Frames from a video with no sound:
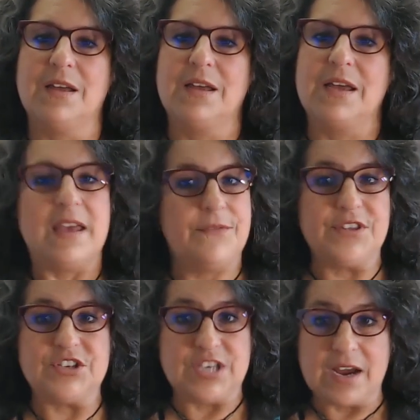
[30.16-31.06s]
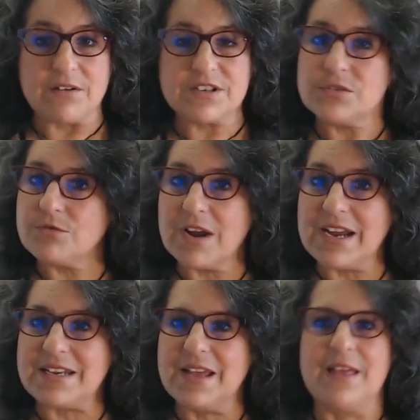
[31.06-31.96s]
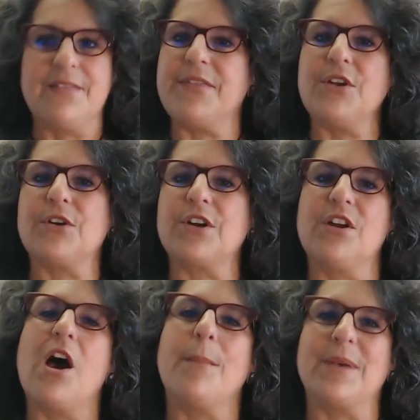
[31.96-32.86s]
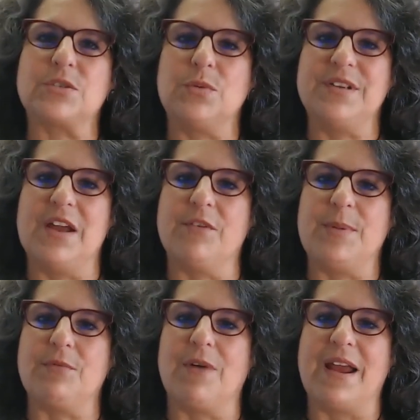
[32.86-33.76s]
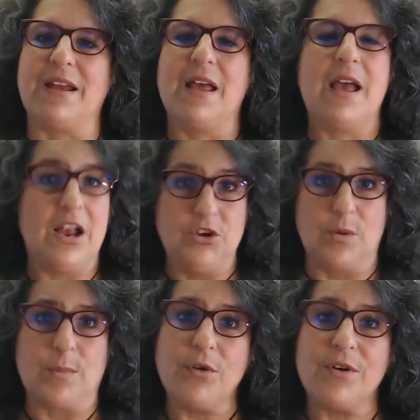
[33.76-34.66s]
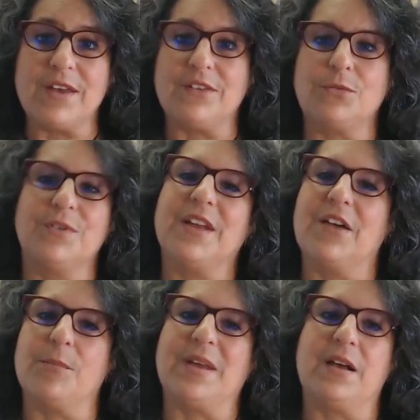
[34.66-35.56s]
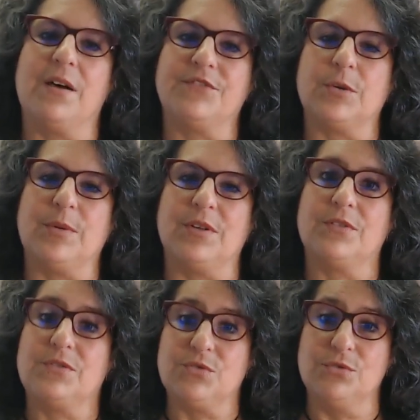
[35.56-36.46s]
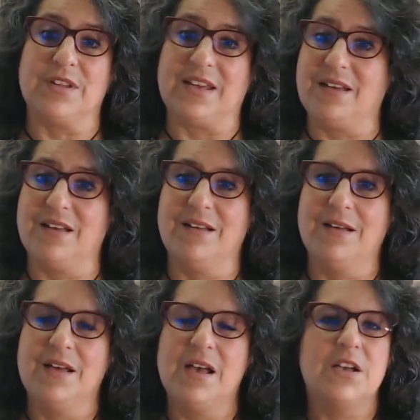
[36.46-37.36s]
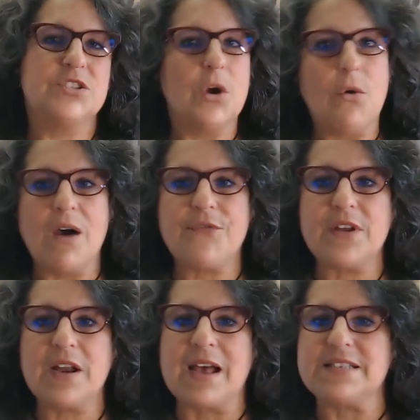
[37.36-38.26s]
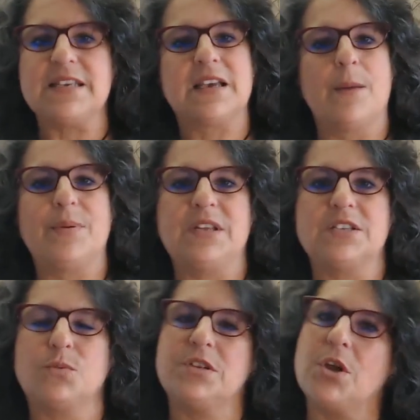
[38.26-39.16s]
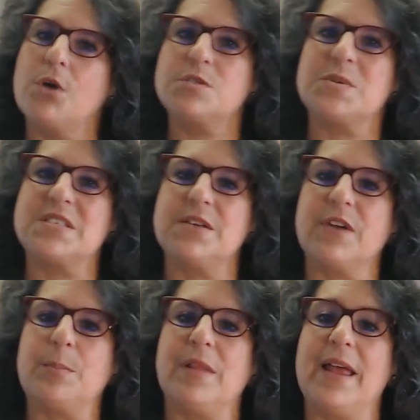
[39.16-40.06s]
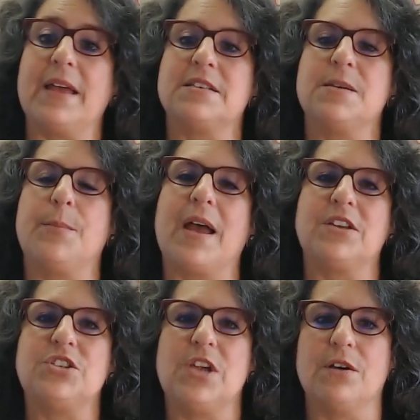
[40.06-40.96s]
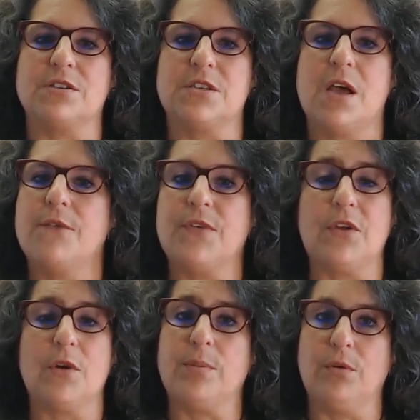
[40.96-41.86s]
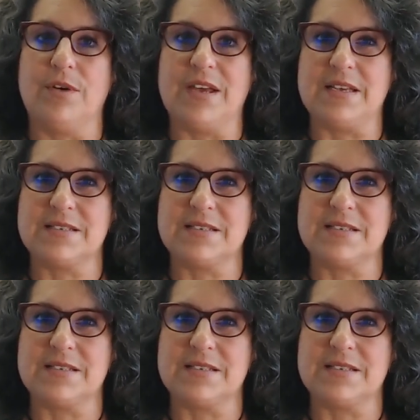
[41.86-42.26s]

If the chair isn't right, then the ergonomics will never be right and your employees will never be comfortable, truly. So often, I see companies with no specific plan to buying chairs for their employees.